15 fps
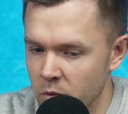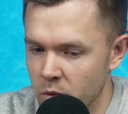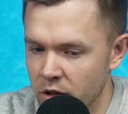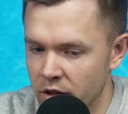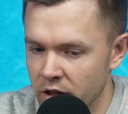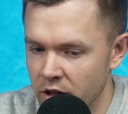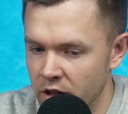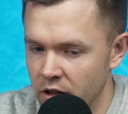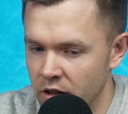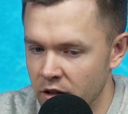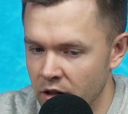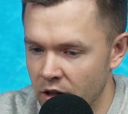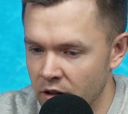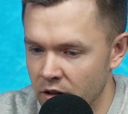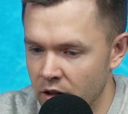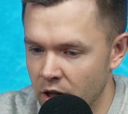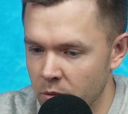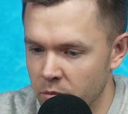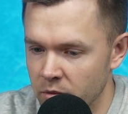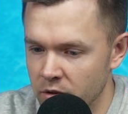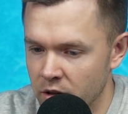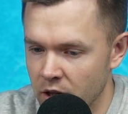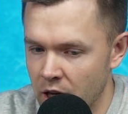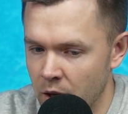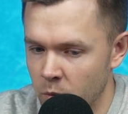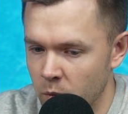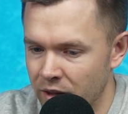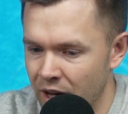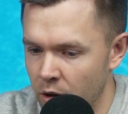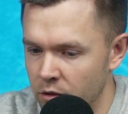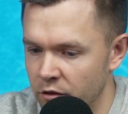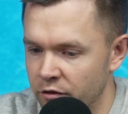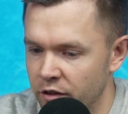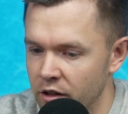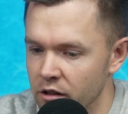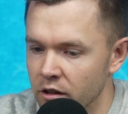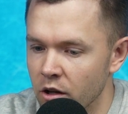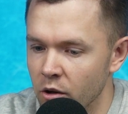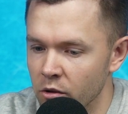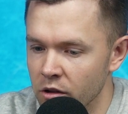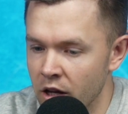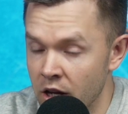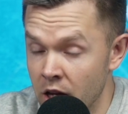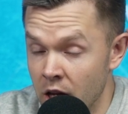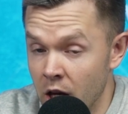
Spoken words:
where he ended up the game without a field goal,